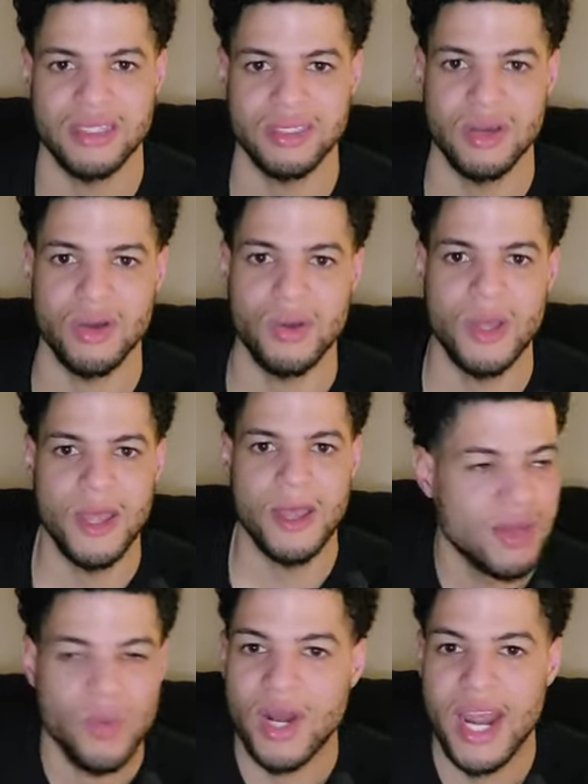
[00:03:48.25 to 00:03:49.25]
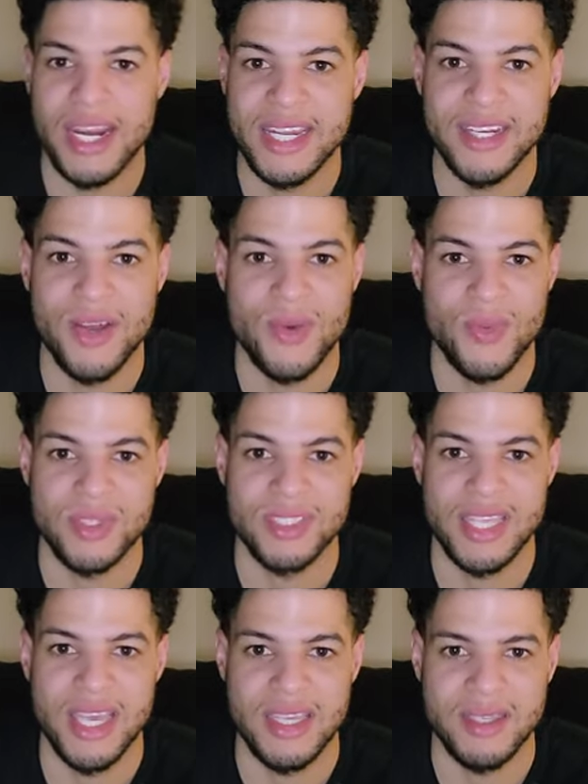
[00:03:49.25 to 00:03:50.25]
So what I didn't know
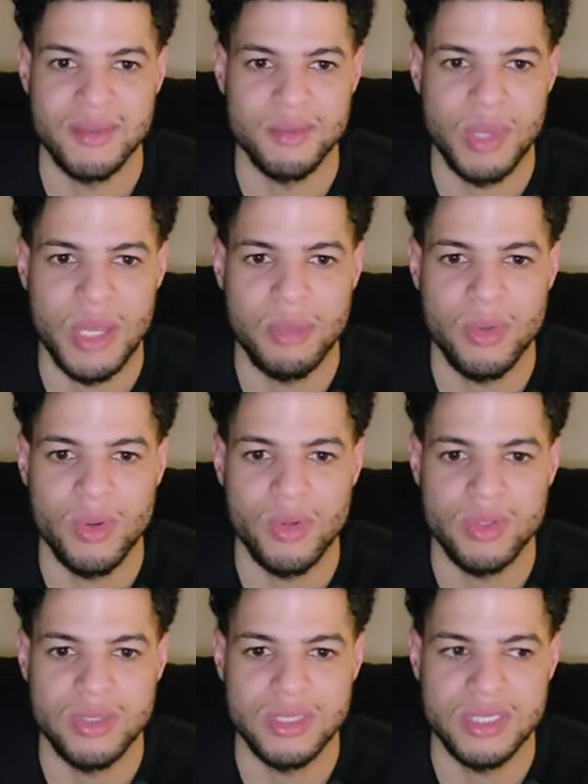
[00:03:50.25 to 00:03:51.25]
was that people